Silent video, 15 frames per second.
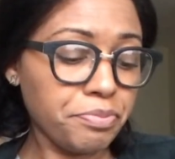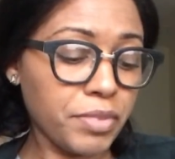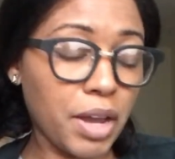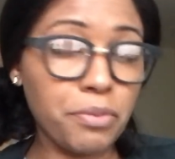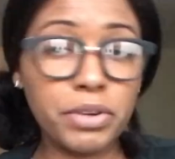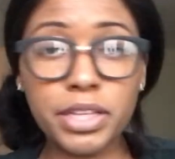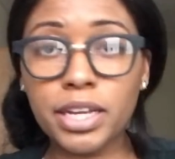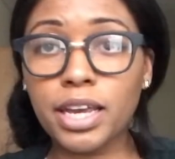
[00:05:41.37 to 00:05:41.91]
I
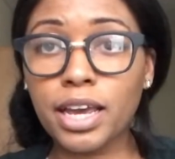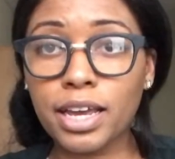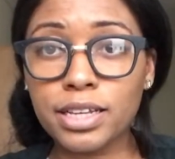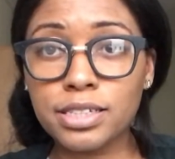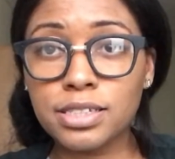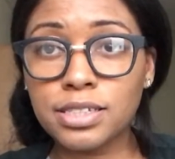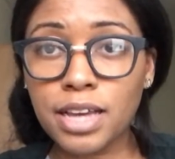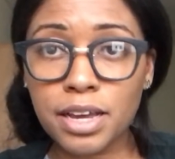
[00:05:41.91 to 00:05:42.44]
really
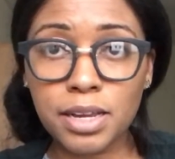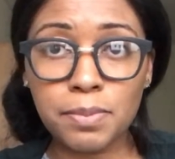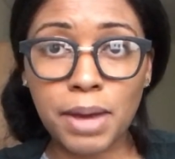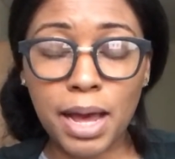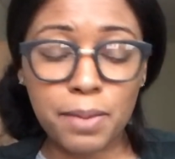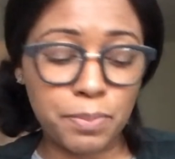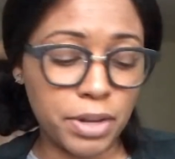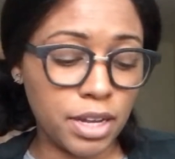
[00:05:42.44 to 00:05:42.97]
can't tell you
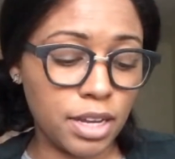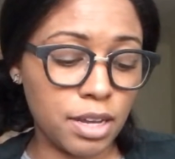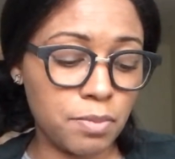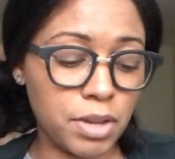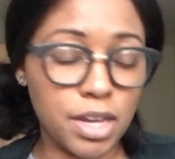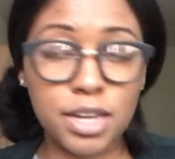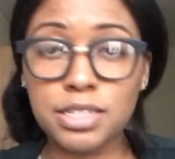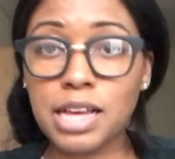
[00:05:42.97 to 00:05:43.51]
my opinion
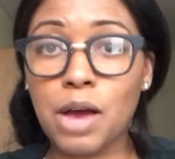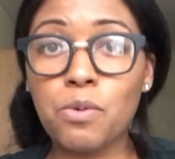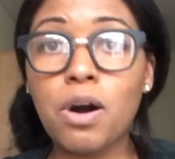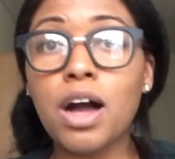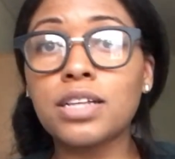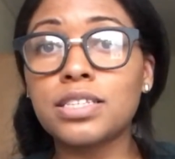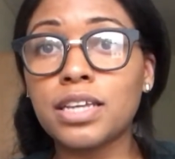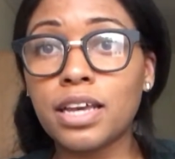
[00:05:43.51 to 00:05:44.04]
because I
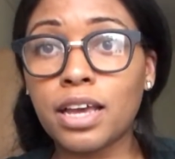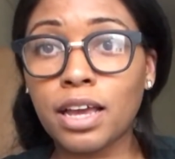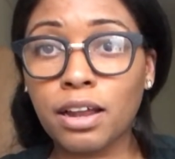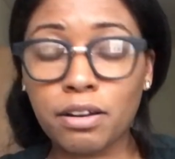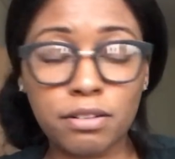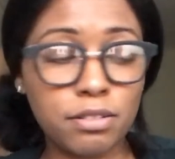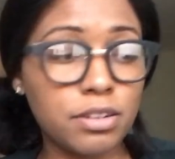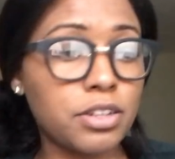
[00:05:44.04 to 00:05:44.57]
walked
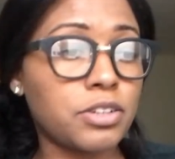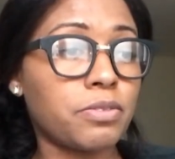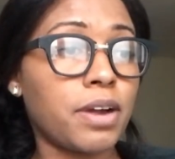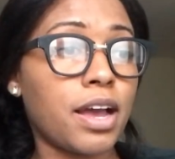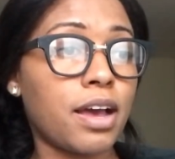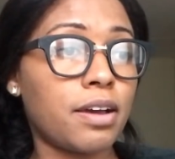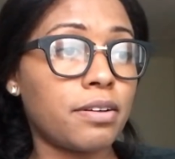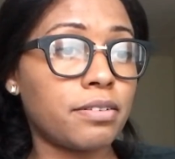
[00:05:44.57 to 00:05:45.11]
in, looked
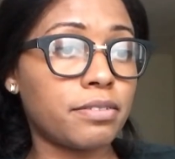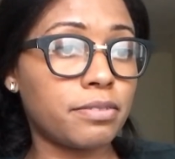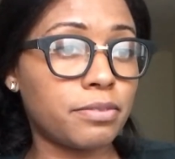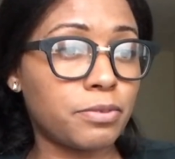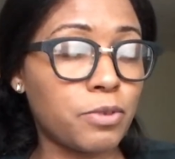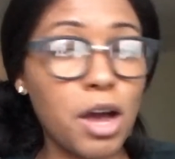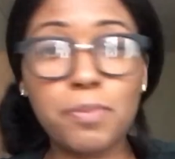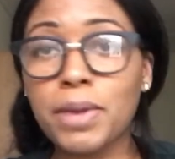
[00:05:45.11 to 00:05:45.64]
around,
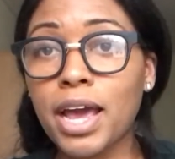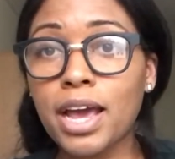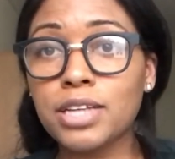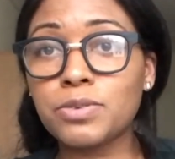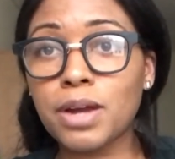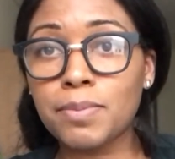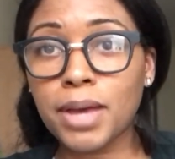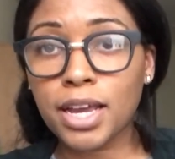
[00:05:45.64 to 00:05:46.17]
and walked my
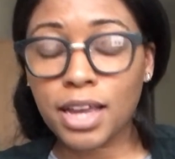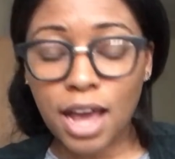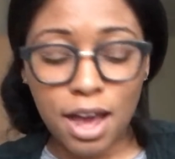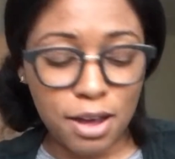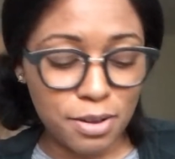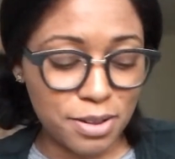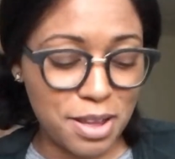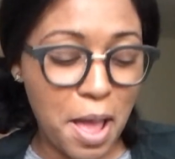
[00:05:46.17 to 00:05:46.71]
ass right back
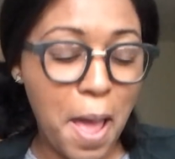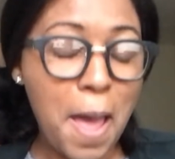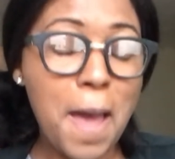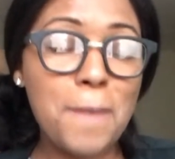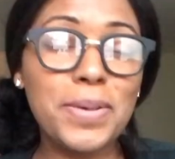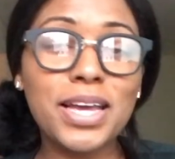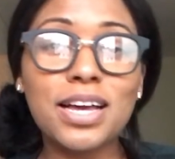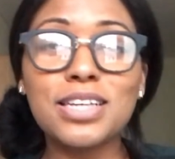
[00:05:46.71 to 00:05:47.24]
out.
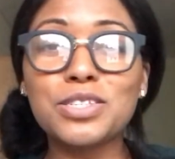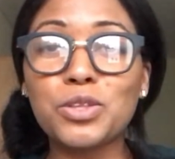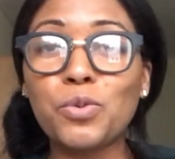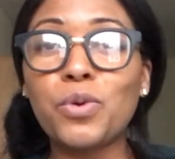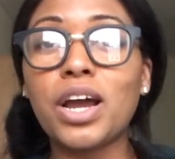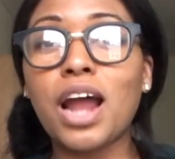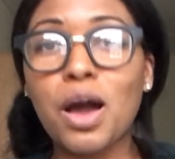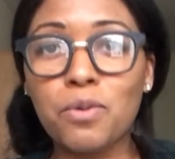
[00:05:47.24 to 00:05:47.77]
Because the
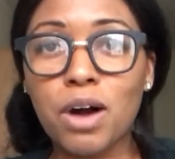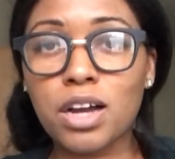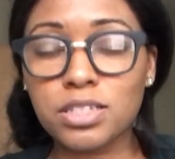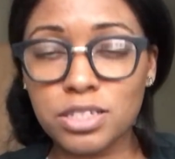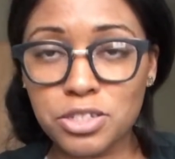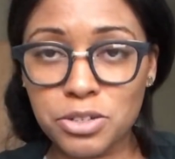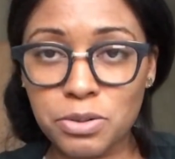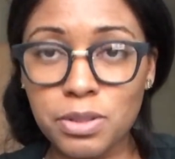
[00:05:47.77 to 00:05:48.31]
one I
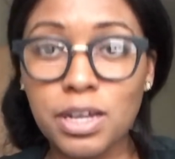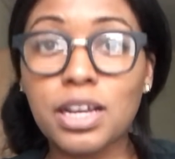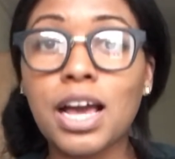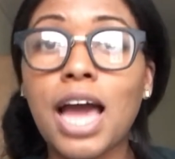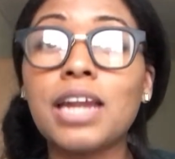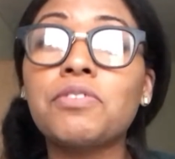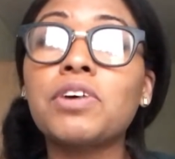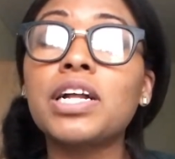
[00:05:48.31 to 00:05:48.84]
walked into looked
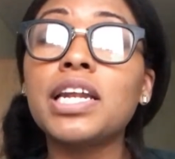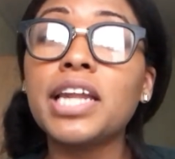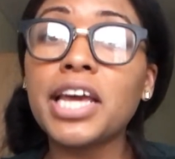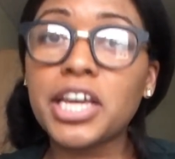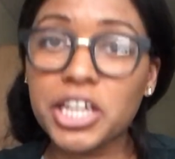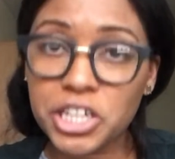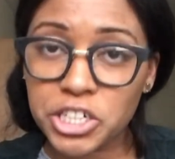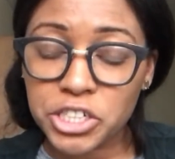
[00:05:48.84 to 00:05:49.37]
kind of
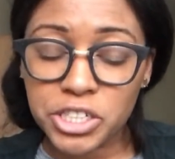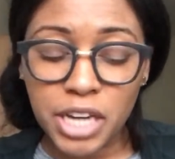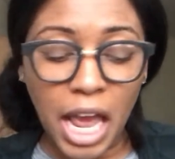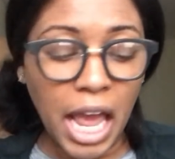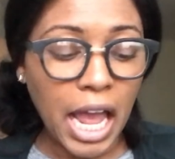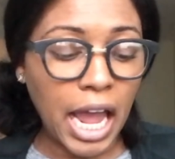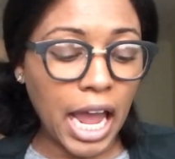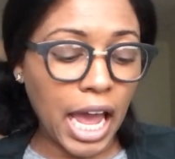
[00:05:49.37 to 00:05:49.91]
cliquish,
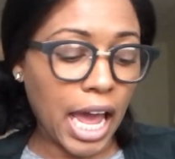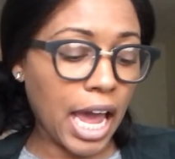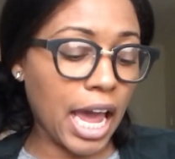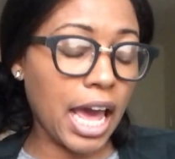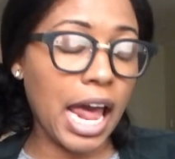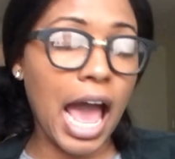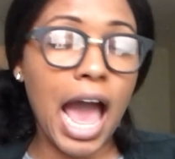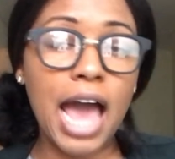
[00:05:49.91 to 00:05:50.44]

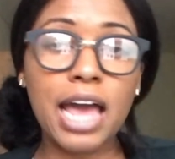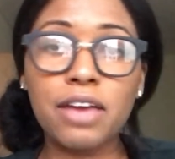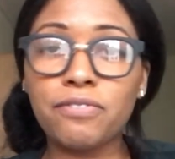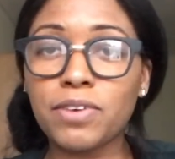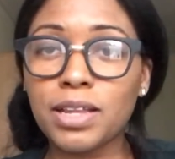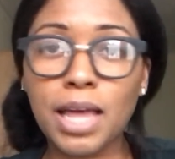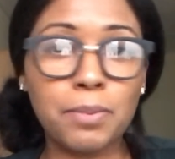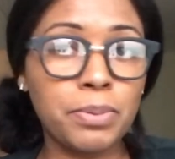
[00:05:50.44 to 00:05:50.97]
and I
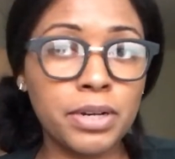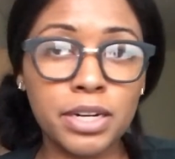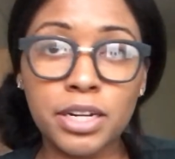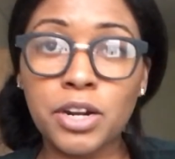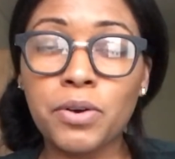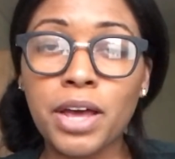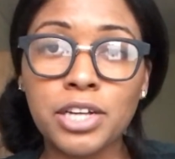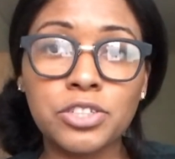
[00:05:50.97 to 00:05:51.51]
ain't feel like putting
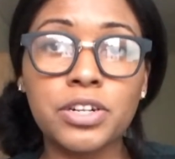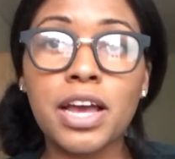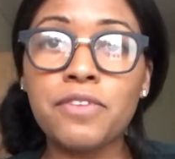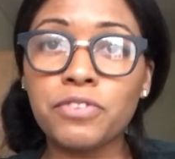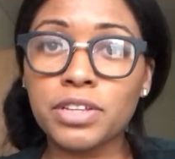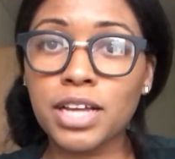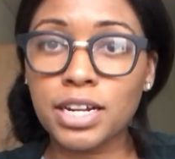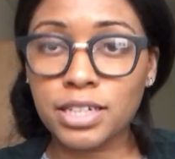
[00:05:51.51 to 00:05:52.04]
in no extra
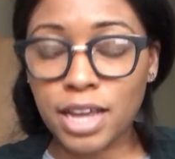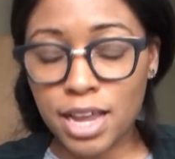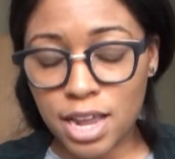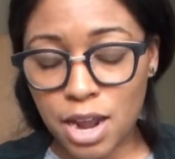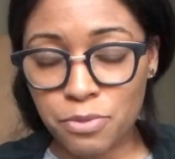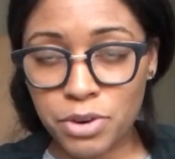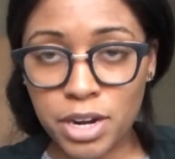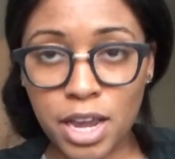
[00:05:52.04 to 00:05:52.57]
effort that day,
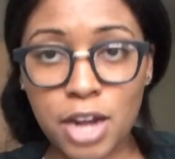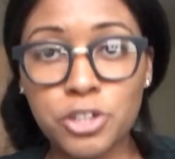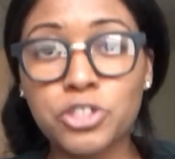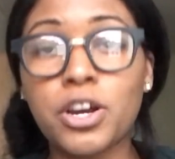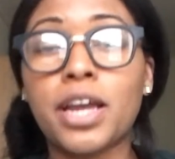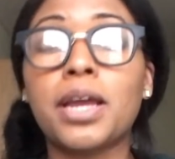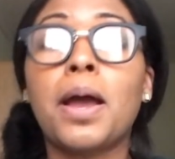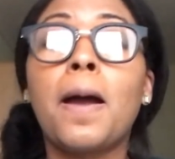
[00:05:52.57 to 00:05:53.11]
and I went and got a
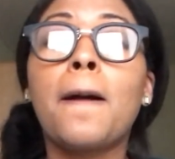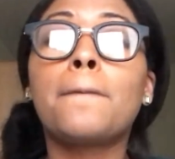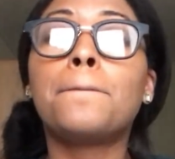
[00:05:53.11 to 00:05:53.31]
drink.